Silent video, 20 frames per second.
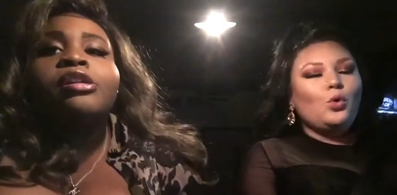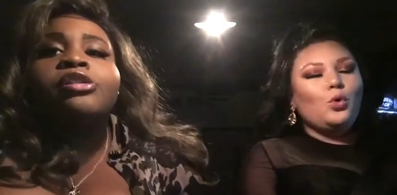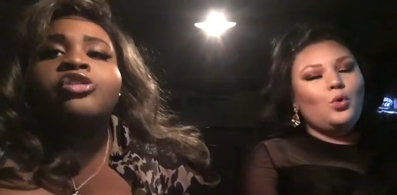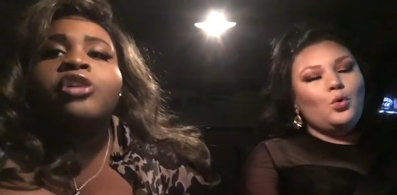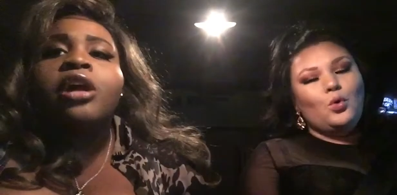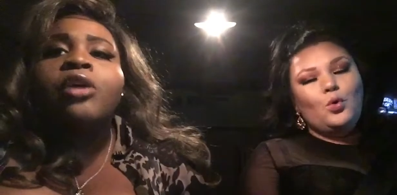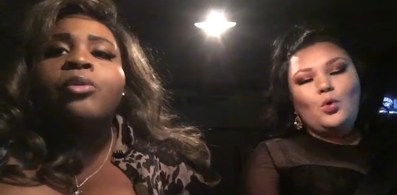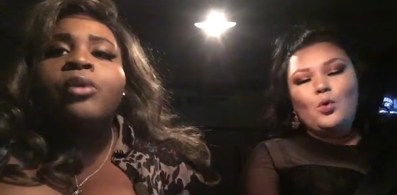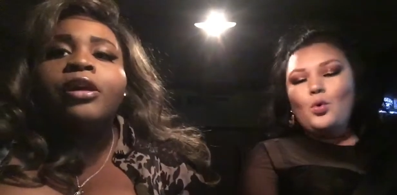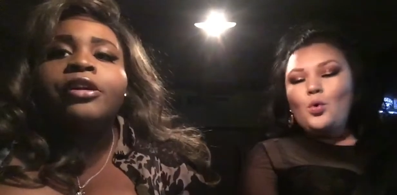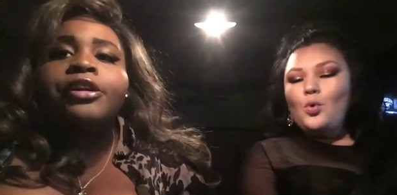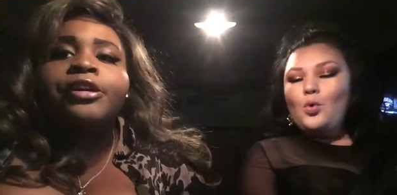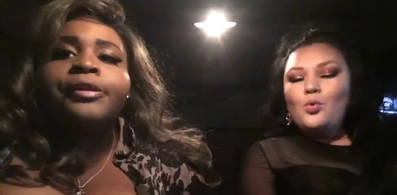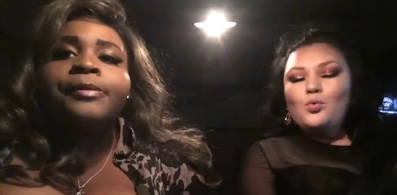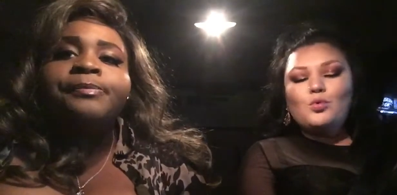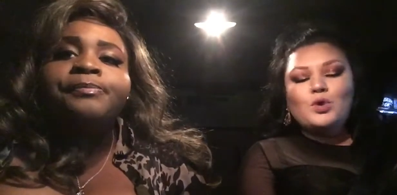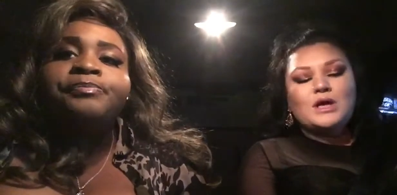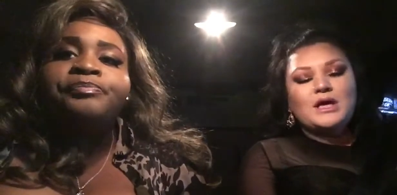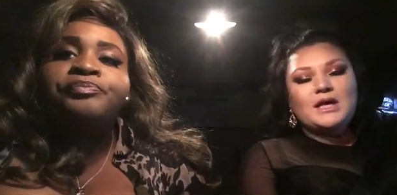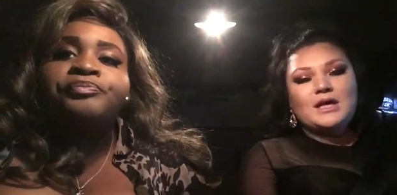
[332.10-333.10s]
Speaker 1: So I wonder
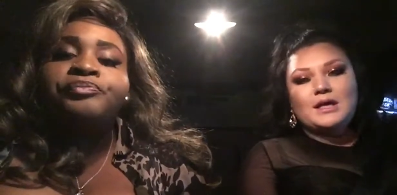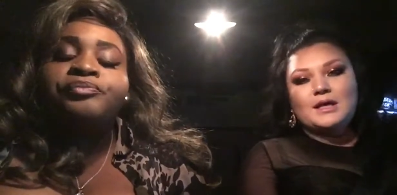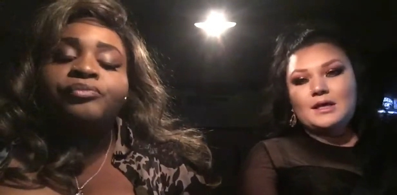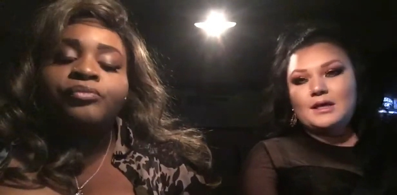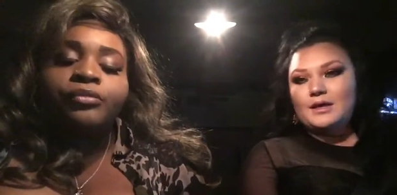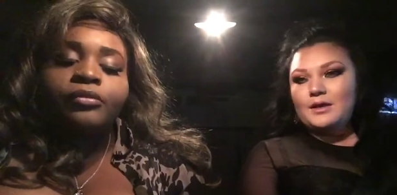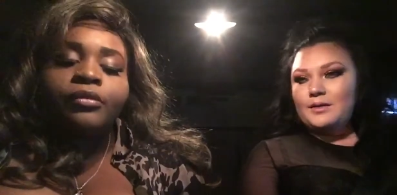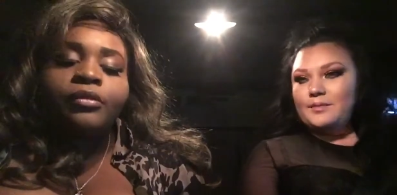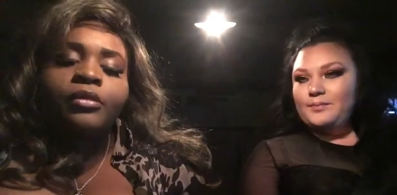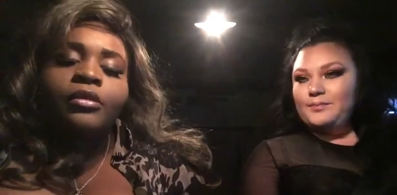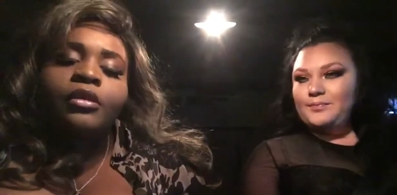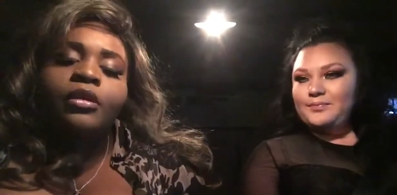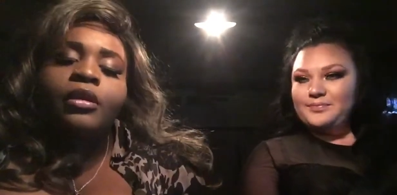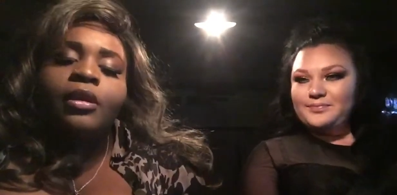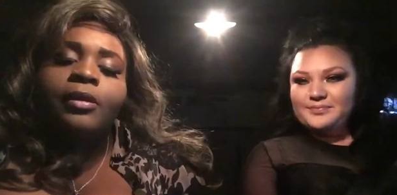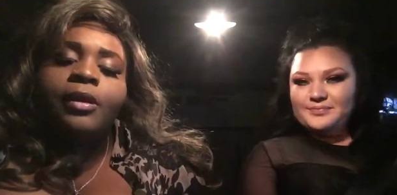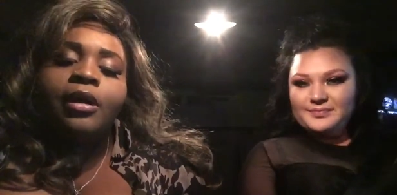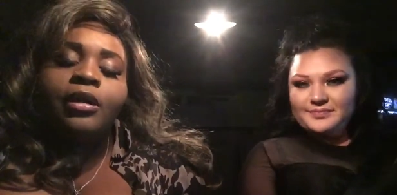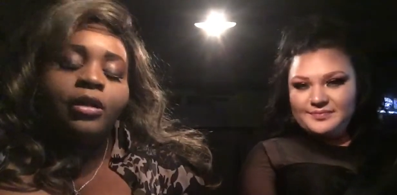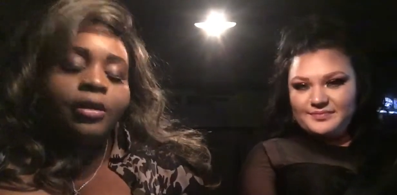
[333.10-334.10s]

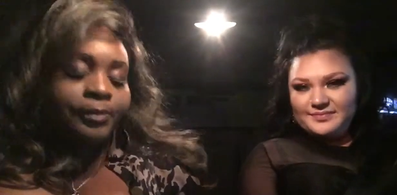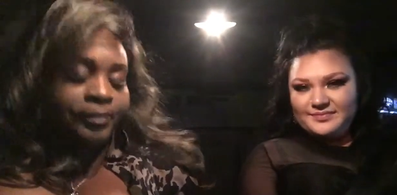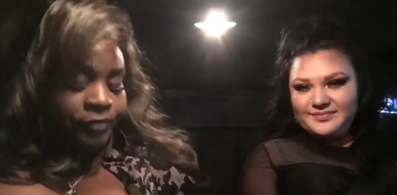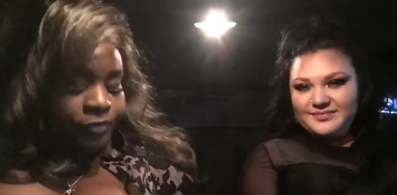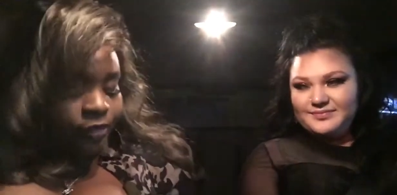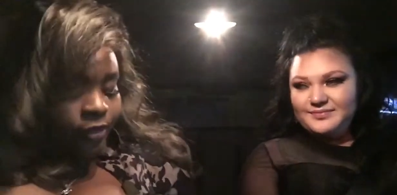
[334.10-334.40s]
how,